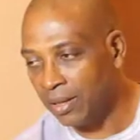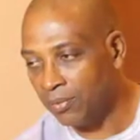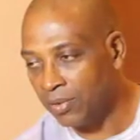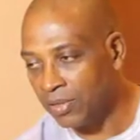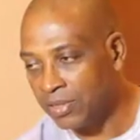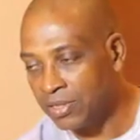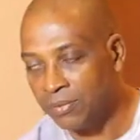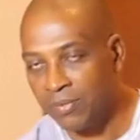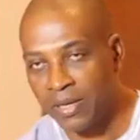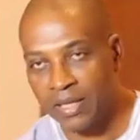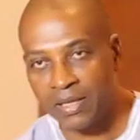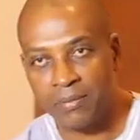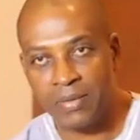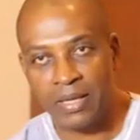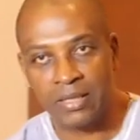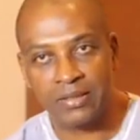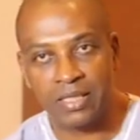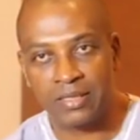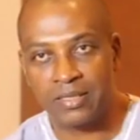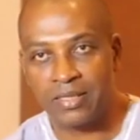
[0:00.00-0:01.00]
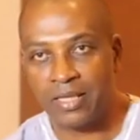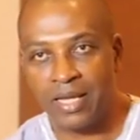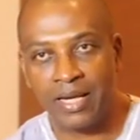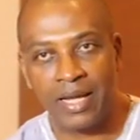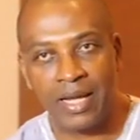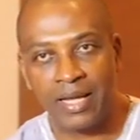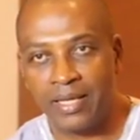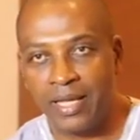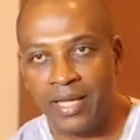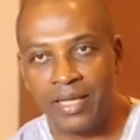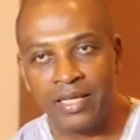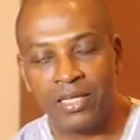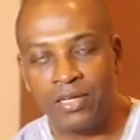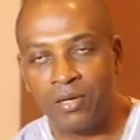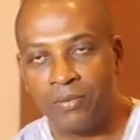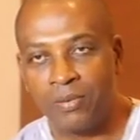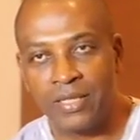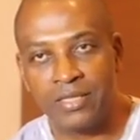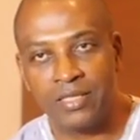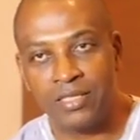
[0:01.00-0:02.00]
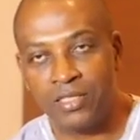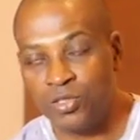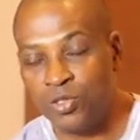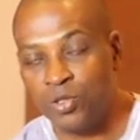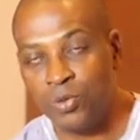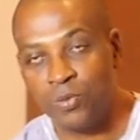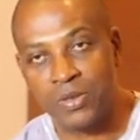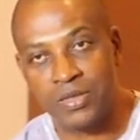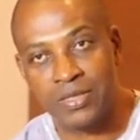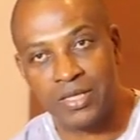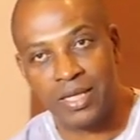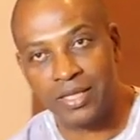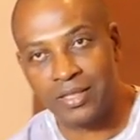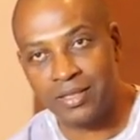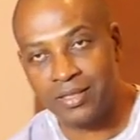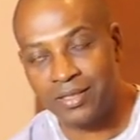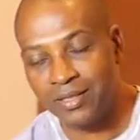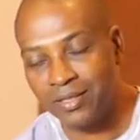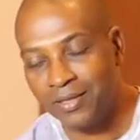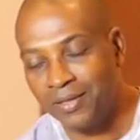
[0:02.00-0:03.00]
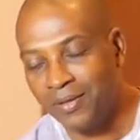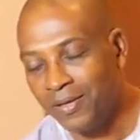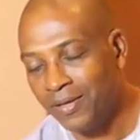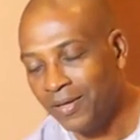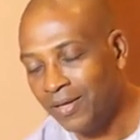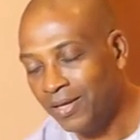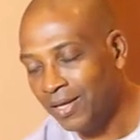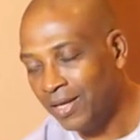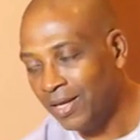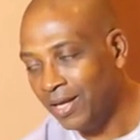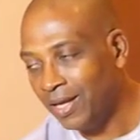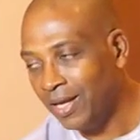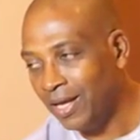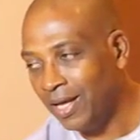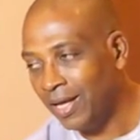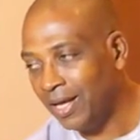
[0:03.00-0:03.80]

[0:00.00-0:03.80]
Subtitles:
was in mathematics, and I ended up getting a 2%.